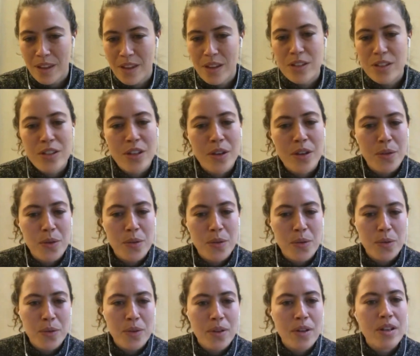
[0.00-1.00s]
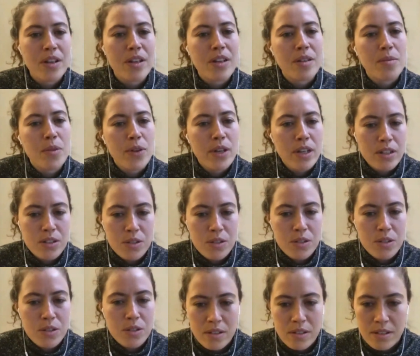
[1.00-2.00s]
so Marina, do
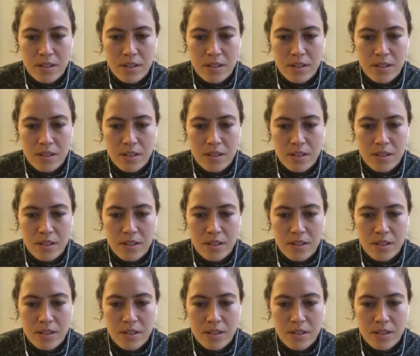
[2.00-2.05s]
you want to?